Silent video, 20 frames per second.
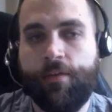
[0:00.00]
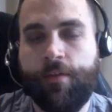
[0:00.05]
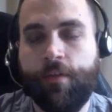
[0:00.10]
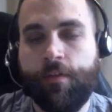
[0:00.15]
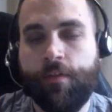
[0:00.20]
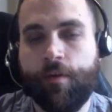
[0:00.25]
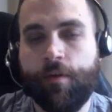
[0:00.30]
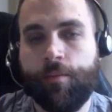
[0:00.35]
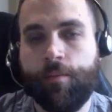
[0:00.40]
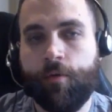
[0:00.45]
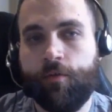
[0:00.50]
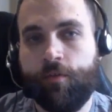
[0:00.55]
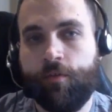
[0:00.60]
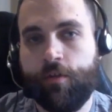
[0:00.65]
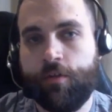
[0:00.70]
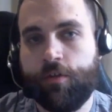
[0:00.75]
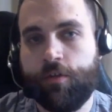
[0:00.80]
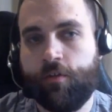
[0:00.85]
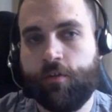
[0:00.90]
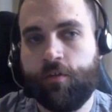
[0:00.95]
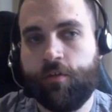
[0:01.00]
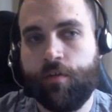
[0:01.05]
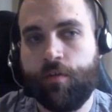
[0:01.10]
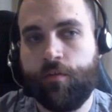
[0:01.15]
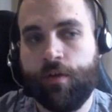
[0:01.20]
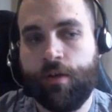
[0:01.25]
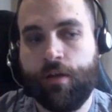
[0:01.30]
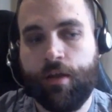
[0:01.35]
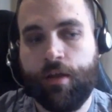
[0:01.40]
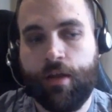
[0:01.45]
think they're mostly just
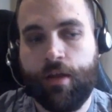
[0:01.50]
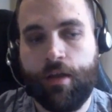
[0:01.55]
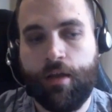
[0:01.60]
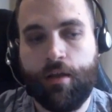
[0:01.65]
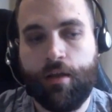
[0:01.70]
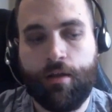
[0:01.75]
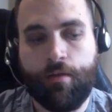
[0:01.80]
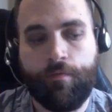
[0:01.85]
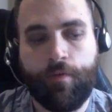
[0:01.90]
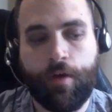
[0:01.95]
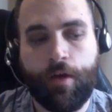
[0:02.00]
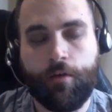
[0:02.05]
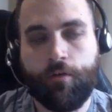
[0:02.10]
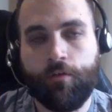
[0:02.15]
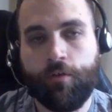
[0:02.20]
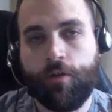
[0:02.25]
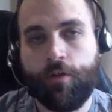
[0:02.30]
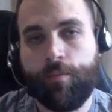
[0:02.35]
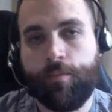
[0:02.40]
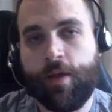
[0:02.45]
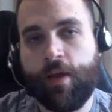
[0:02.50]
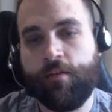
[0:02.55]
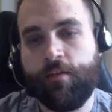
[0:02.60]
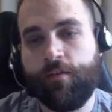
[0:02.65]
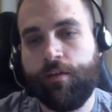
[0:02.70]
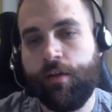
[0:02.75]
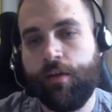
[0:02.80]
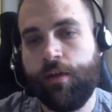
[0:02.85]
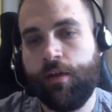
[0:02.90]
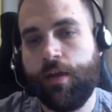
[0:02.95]
serving in an advisory
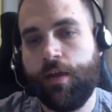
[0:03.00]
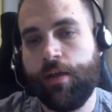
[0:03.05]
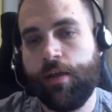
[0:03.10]
capacity.